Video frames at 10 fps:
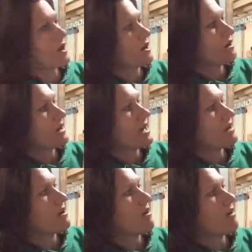word
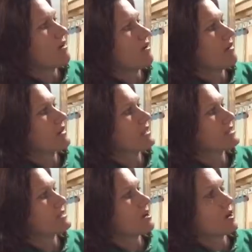and all
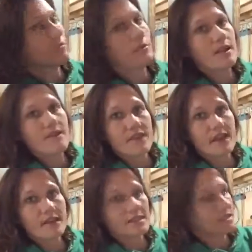is our
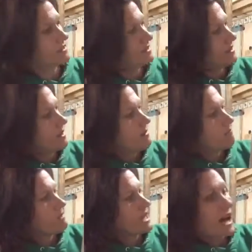prefix.
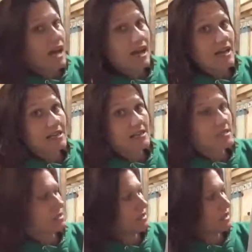
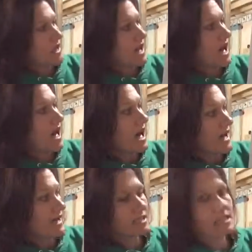Behind.
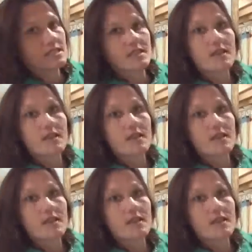Hind,